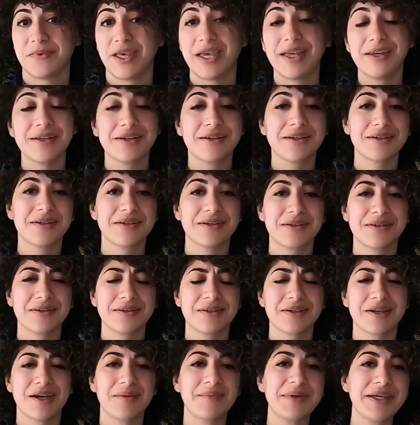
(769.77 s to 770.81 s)
And
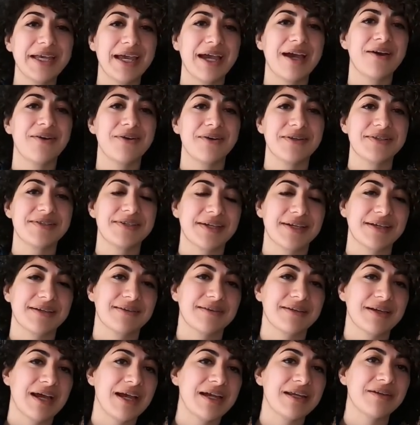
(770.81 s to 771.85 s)
coming out is a
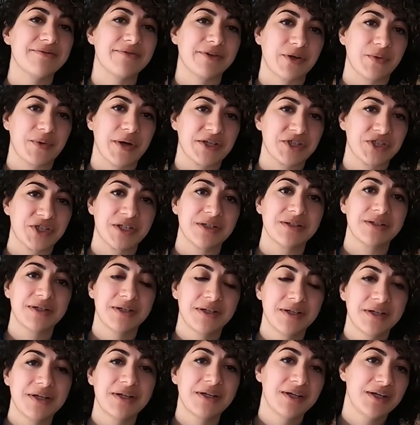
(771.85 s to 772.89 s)
kind of a question.
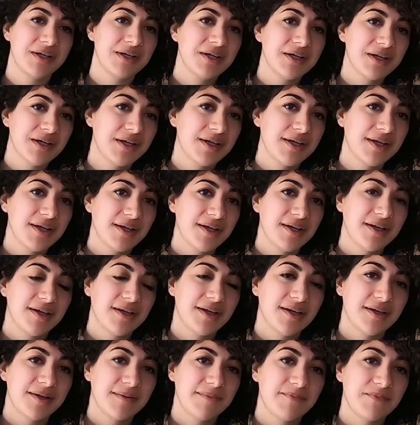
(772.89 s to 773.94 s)

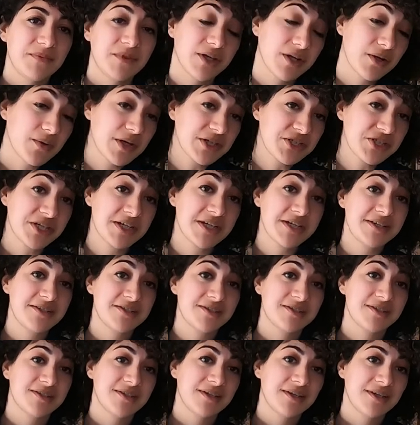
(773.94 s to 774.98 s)
The question
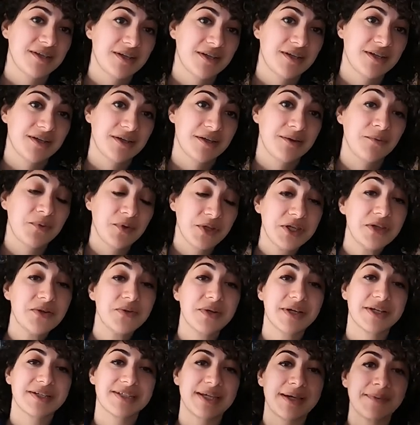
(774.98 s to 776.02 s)
is, will
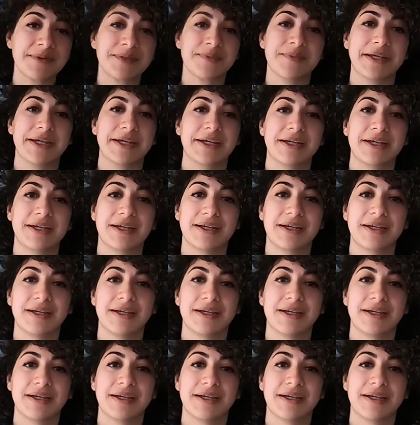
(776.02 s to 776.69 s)
you accept me?